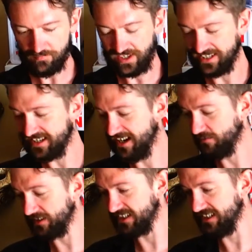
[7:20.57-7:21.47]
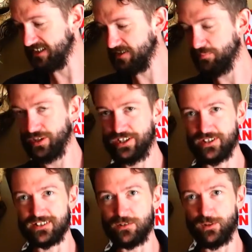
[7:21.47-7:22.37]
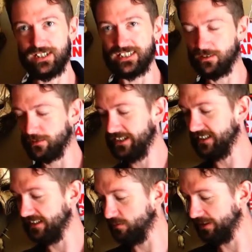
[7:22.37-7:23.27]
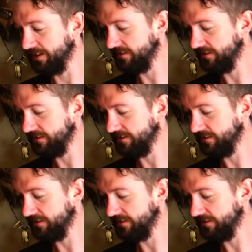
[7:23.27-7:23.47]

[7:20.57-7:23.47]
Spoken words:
It's now a suspicious oily green liquid.